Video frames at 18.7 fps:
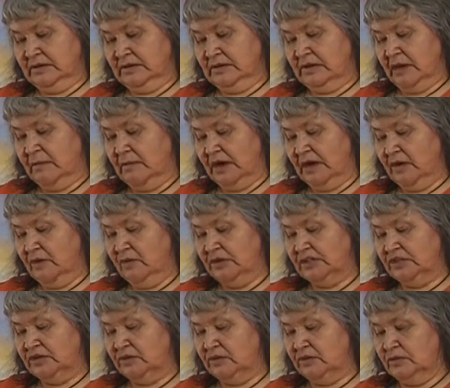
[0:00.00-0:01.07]
It is
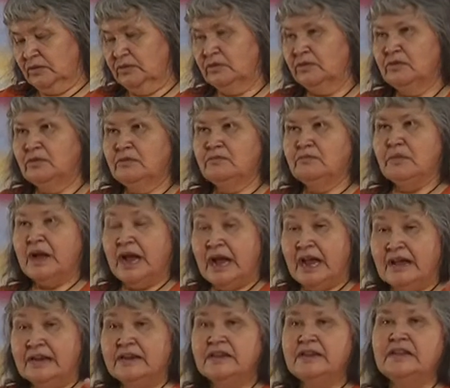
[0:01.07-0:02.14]
important to try to
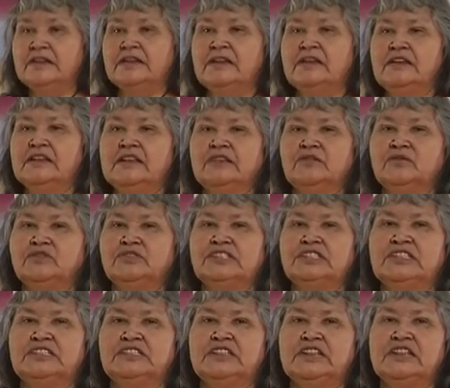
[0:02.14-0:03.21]
adapt to the ways of the
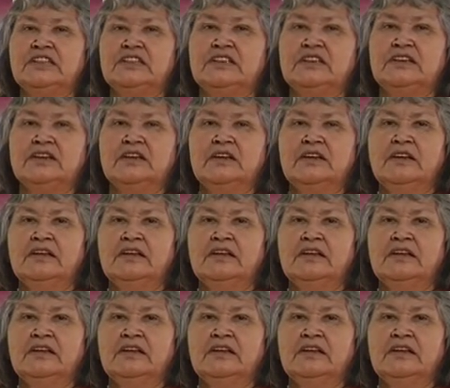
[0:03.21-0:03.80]
community.